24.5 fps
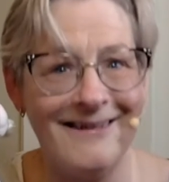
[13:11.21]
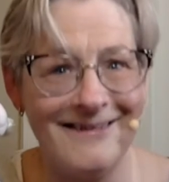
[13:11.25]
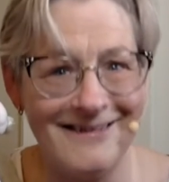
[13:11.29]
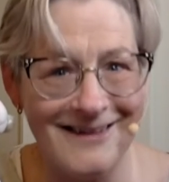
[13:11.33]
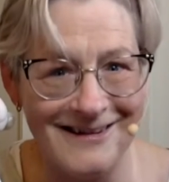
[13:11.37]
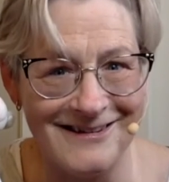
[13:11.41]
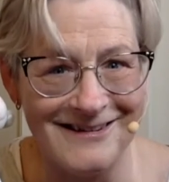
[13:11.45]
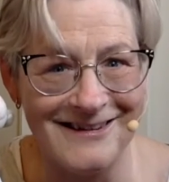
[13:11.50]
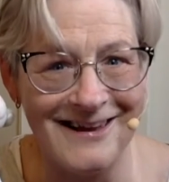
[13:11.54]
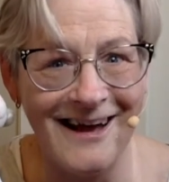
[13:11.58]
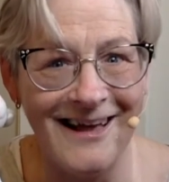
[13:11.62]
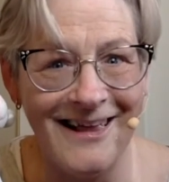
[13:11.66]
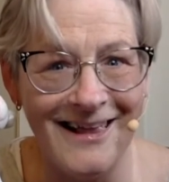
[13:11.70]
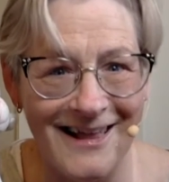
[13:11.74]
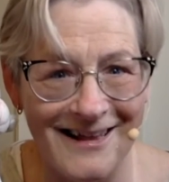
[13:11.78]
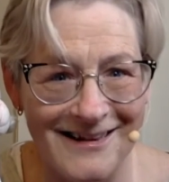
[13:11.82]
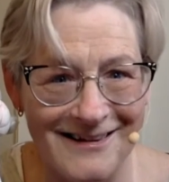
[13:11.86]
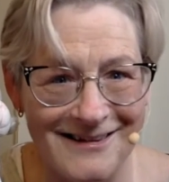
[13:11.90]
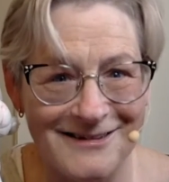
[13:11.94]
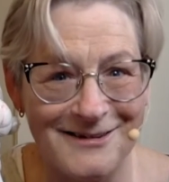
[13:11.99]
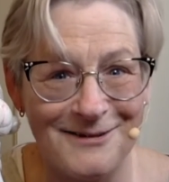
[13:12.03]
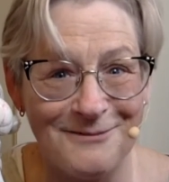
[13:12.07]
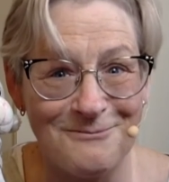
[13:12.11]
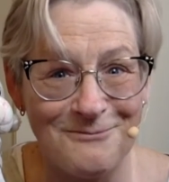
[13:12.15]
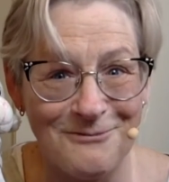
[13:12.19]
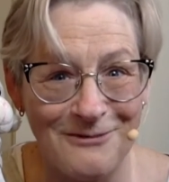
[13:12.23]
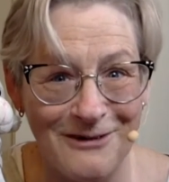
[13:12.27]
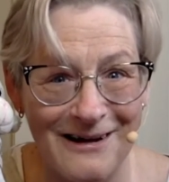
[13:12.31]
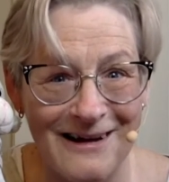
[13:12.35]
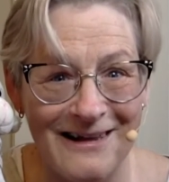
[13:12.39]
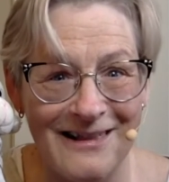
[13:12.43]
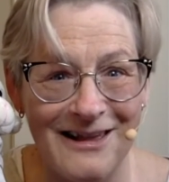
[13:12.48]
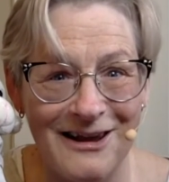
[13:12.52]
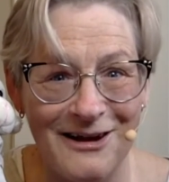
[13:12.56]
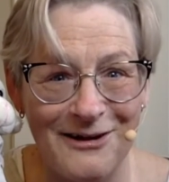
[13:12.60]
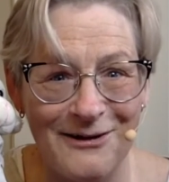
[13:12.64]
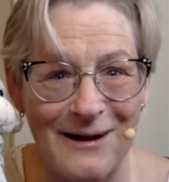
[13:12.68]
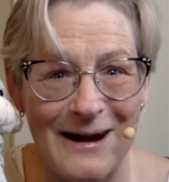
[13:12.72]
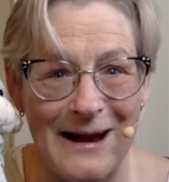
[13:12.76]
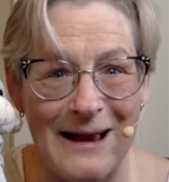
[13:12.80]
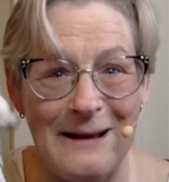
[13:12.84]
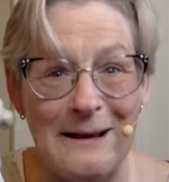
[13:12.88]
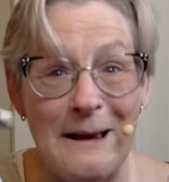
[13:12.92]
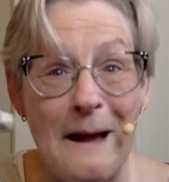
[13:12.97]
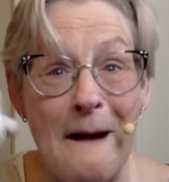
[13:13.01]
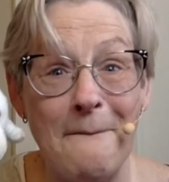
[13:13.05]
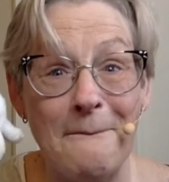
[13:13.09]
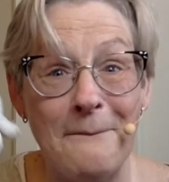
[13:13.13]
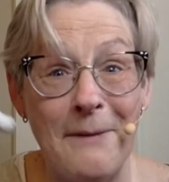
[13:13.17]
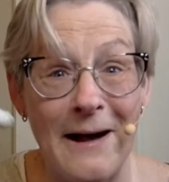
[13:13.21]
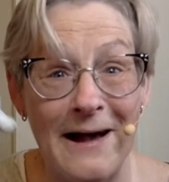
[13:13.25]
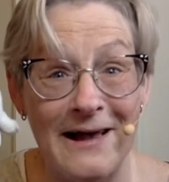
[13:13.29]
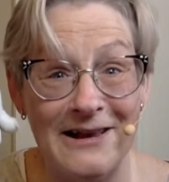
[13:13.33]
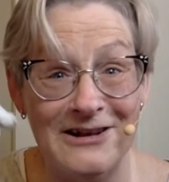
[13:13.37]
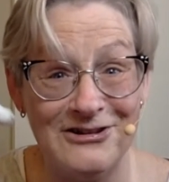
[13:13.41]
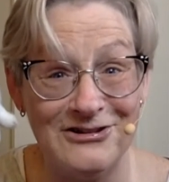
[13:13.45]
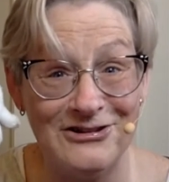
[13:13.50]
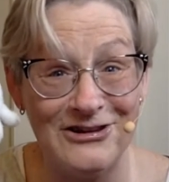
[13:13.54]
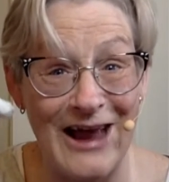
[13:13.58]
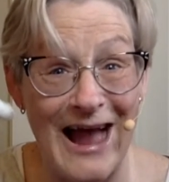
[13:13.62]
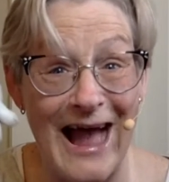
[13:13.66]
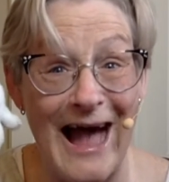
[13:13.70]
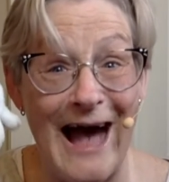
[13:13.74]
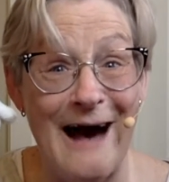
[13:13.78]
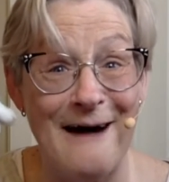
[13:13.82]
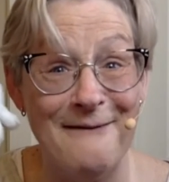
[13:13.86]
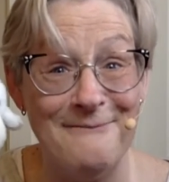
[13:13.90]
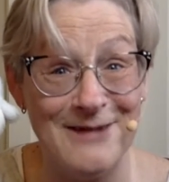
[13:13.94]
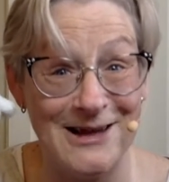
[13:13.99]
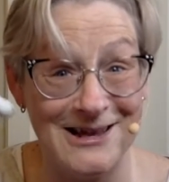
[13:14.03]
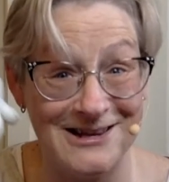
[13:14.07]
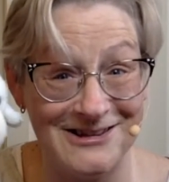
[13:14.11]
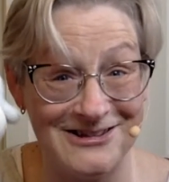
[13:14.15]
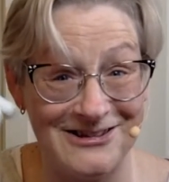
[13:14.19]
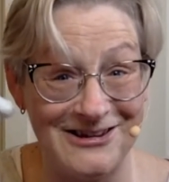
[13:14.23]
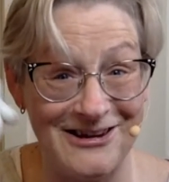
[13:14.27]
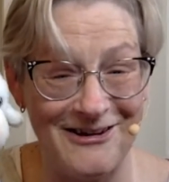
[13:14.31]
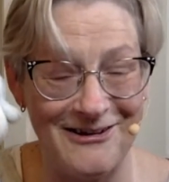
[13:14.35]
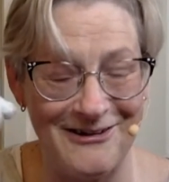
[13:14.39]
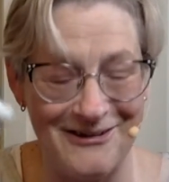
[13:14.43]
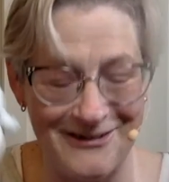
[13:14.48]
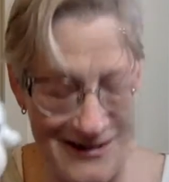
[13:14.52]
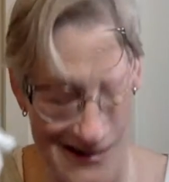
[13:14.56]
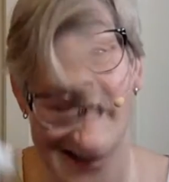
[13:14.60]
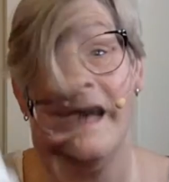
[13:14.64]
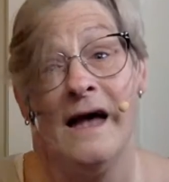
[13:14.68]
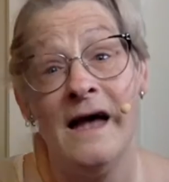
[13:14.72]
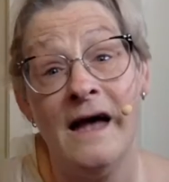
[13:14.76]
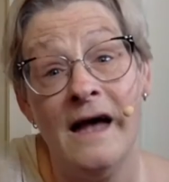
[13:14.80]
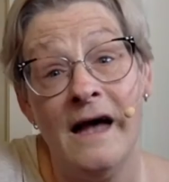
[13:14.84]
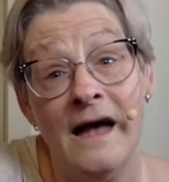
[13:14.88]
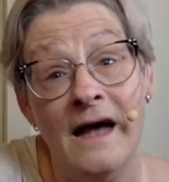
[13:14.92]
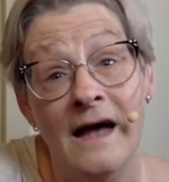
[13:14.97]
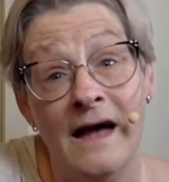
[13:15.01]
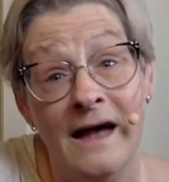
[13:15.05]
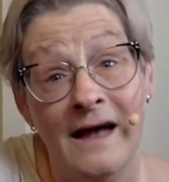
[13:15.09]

to tell us some really great pajama jokes.